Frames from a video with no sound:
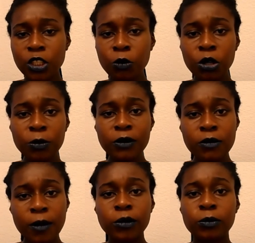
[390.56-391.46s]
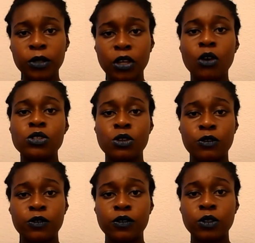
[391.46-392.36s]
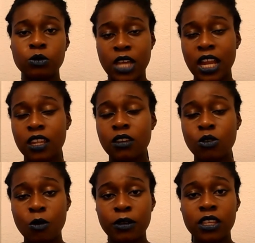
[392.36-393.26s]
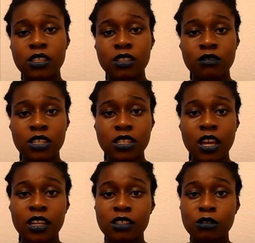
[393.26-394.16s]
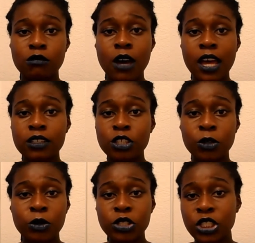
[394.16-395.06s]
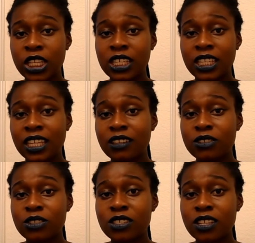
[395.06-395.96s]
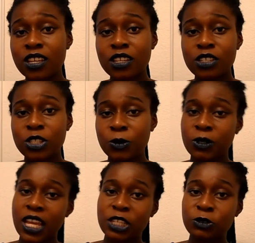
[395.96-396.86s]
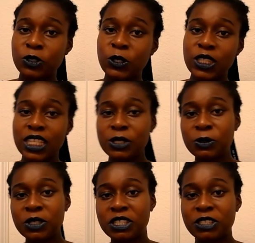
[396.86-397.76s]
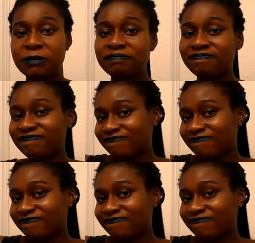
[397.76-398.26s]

you want to be remembered because of your talent, not because you decided to wear 2-inch kitten heels to a National Youth Theatre audition.